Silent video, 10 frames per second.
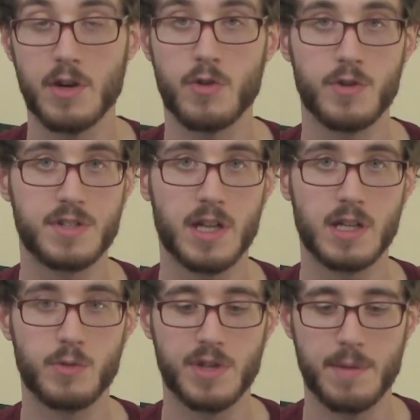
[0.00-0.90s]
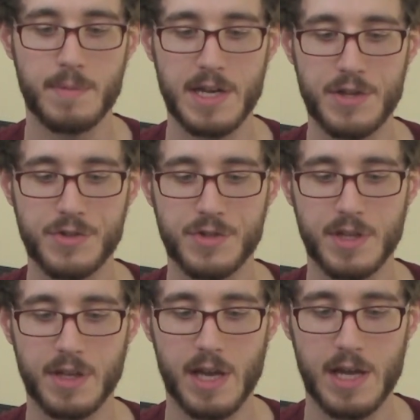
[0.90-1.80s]
I don't know exactly what that means
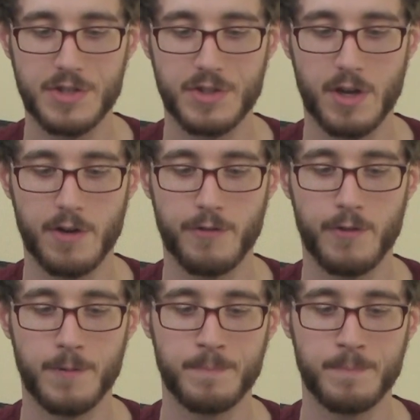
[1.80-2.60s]
in the case of